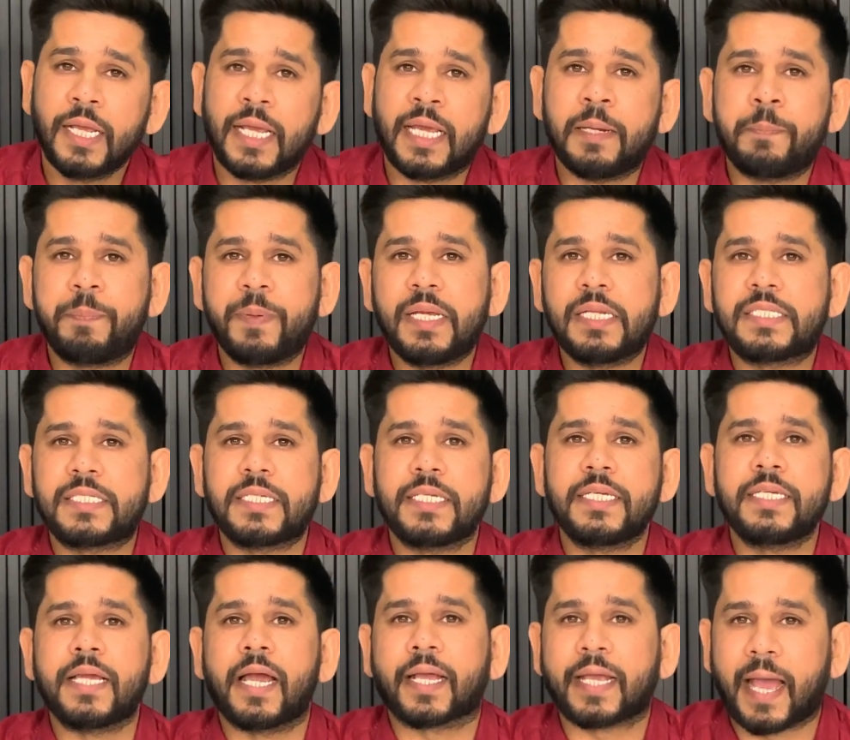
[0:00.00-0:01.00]
In
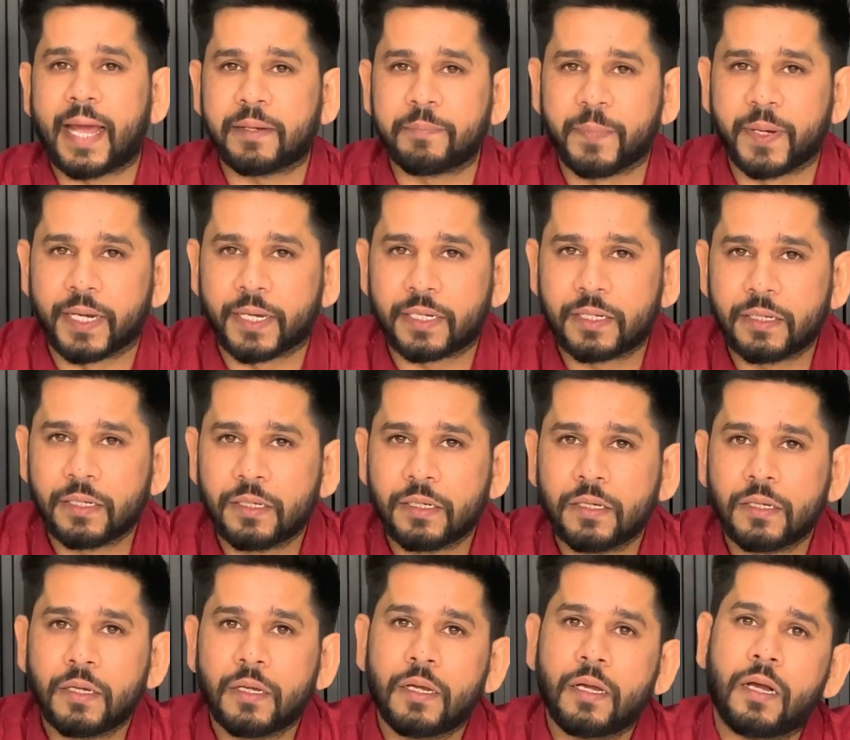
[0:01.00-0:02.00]
PTE academic,
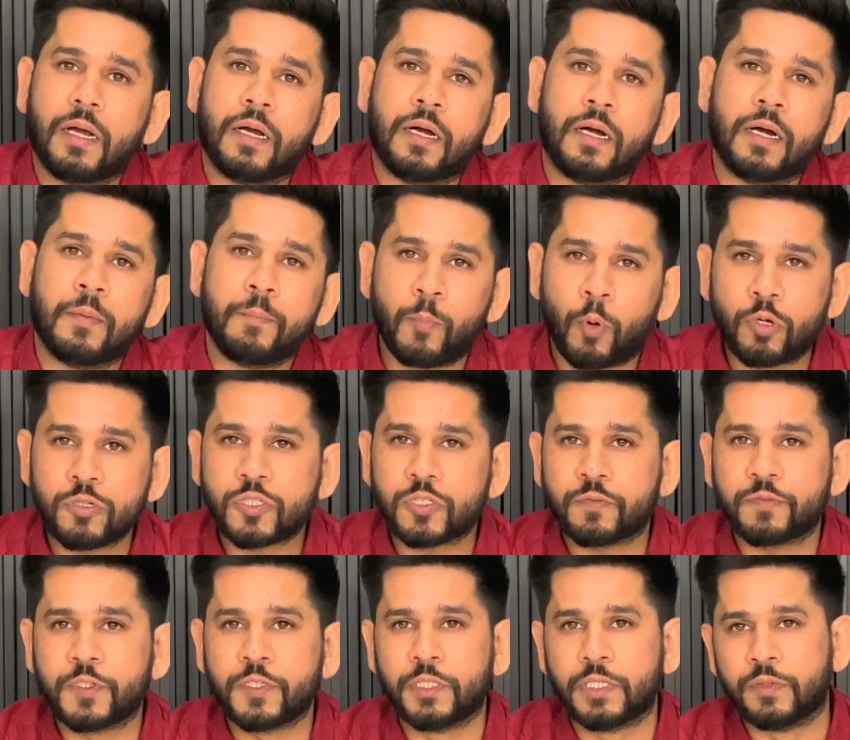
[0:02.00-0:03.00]
most
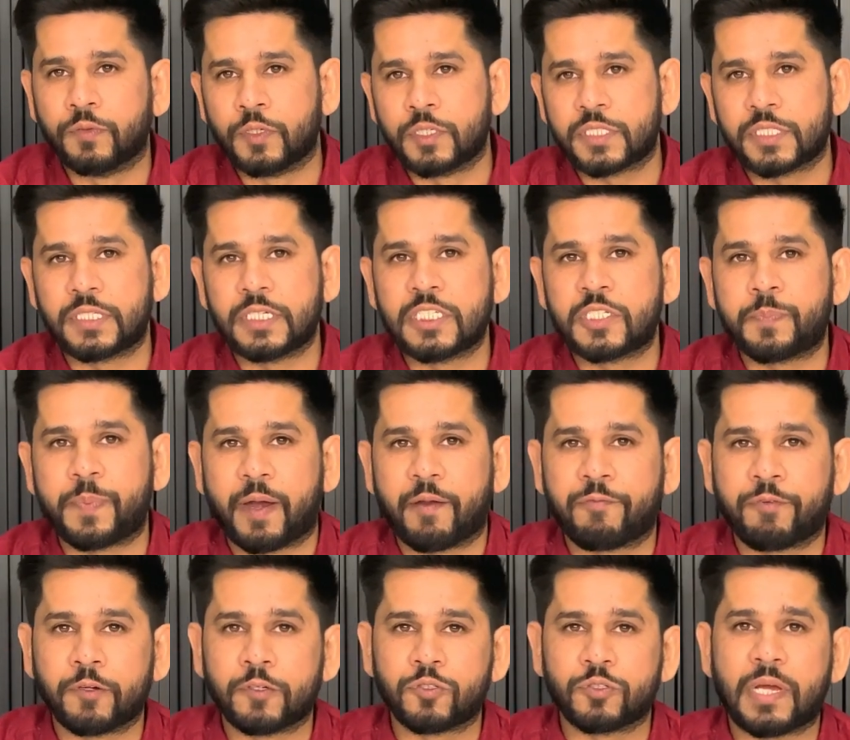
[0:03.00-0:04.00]
of the universities
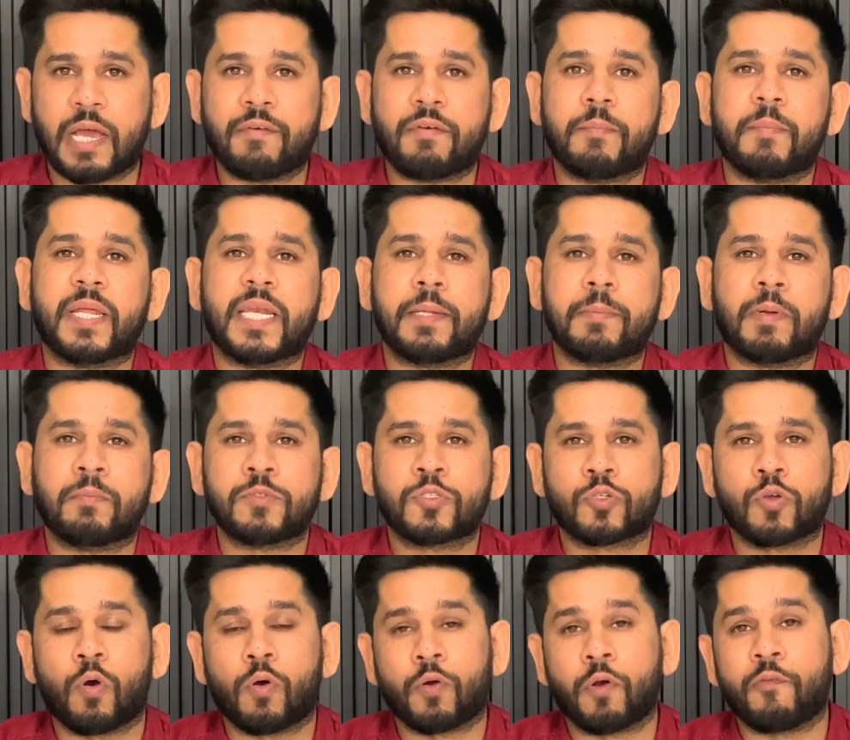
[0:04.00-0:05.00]
prefer to have a minimum
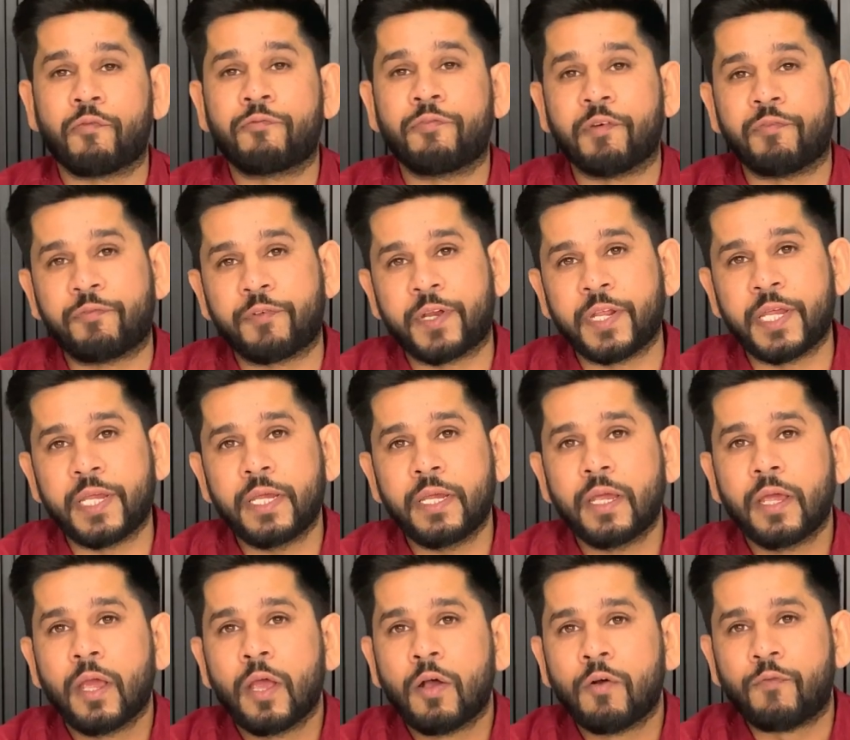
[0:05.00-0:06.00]
score of 50
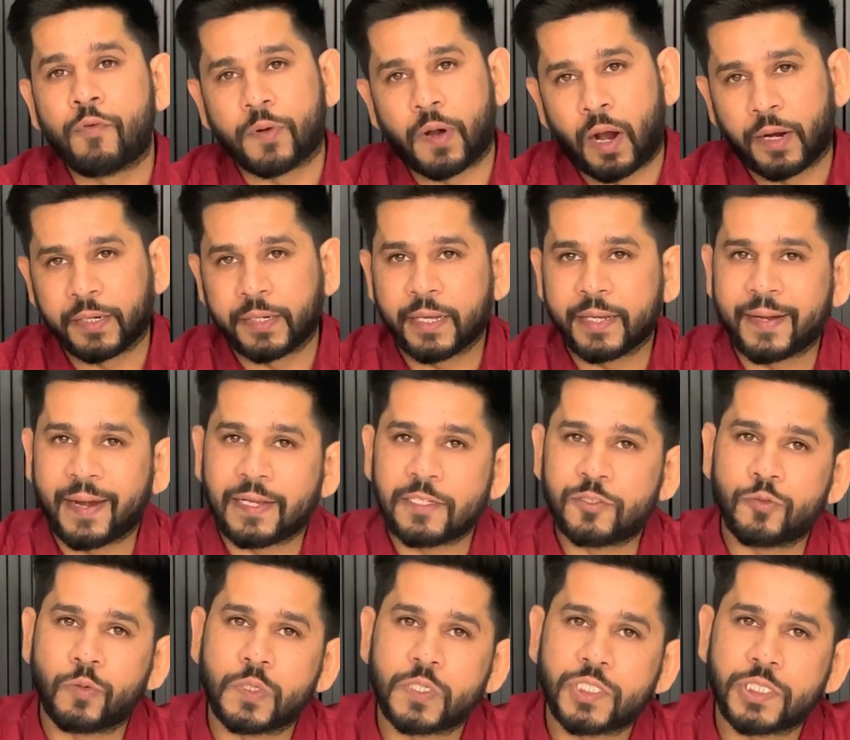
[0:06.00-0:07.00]
for
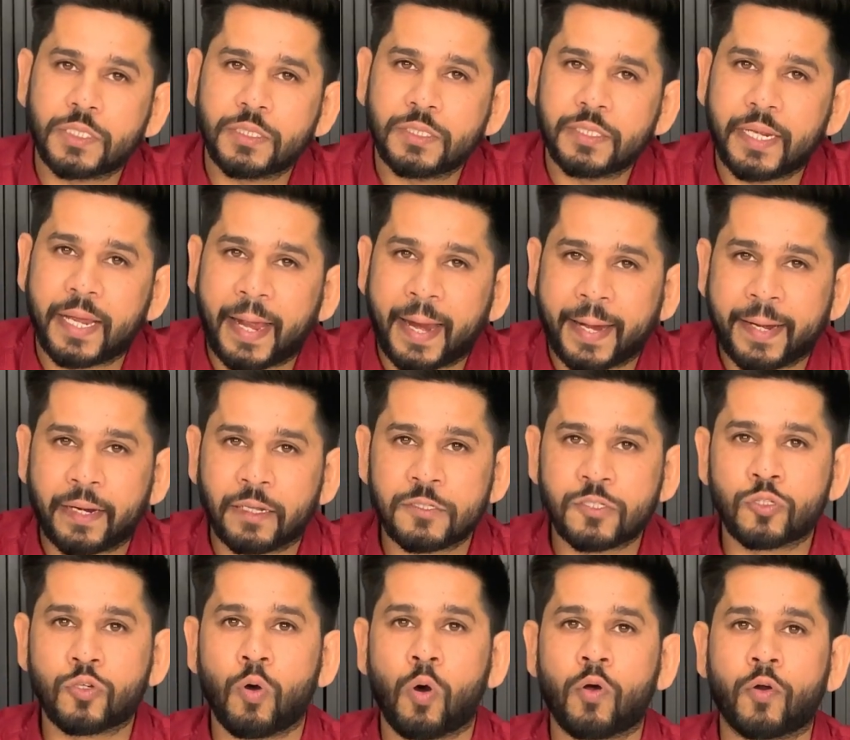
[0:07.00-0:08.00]
undergraduation and a
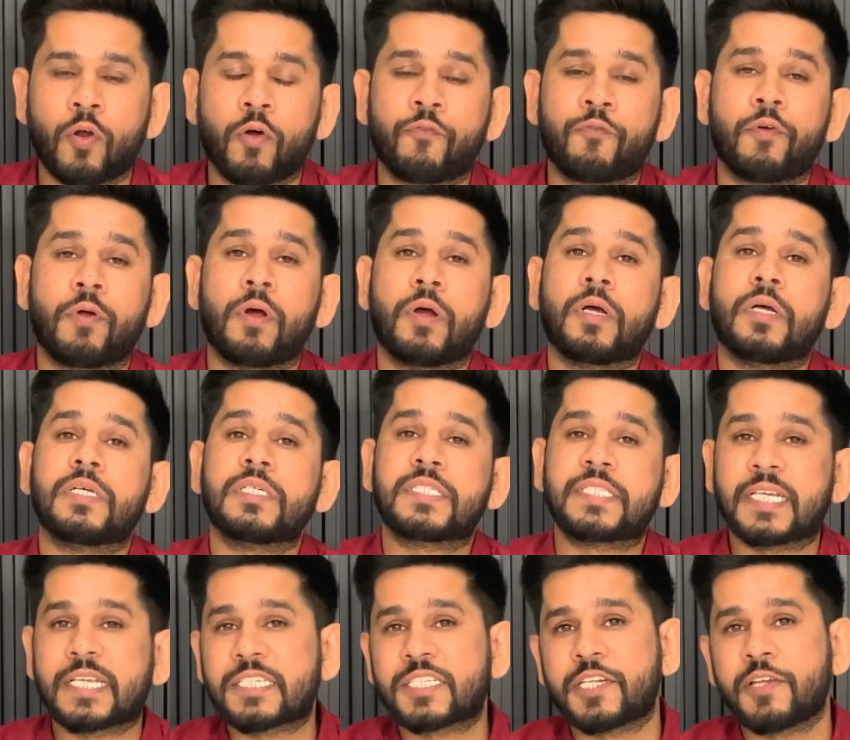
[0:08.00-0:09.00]
score of
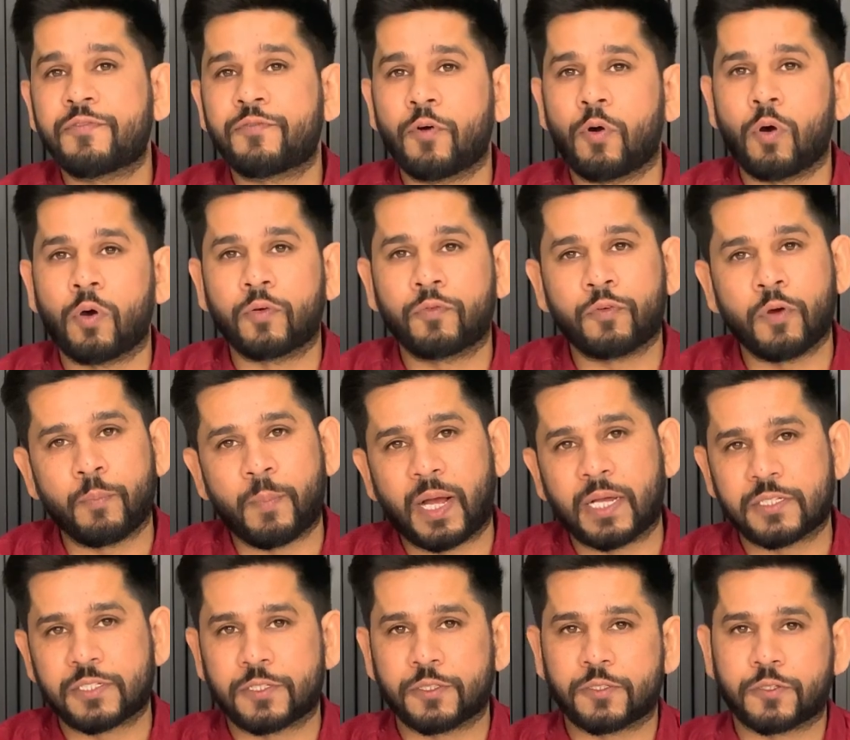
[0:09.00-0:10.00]
64 for
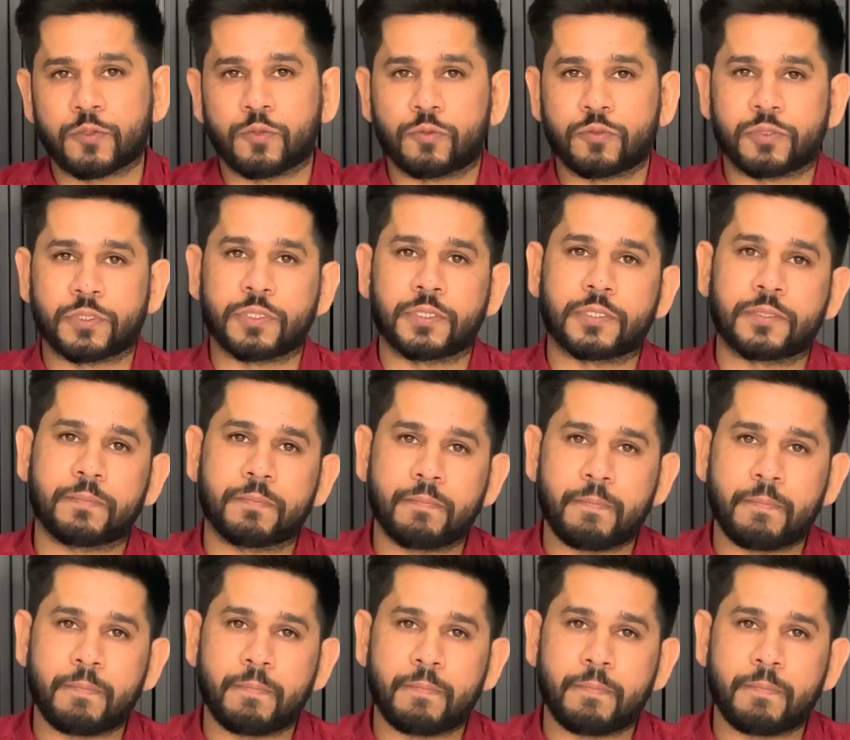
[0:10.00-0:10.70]
master's courses.